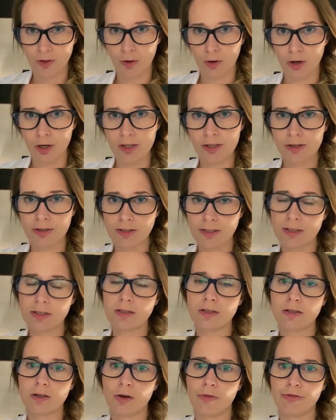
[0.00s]
Oil
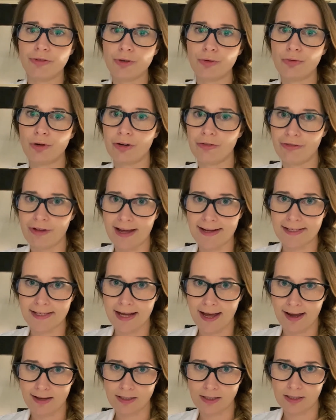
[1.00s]
consists of different fatty
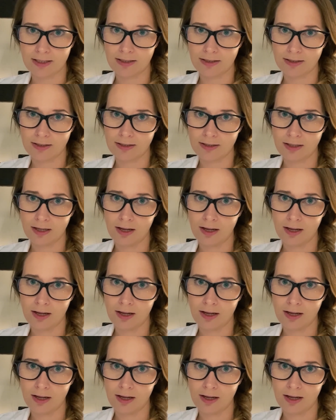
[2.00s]
acids.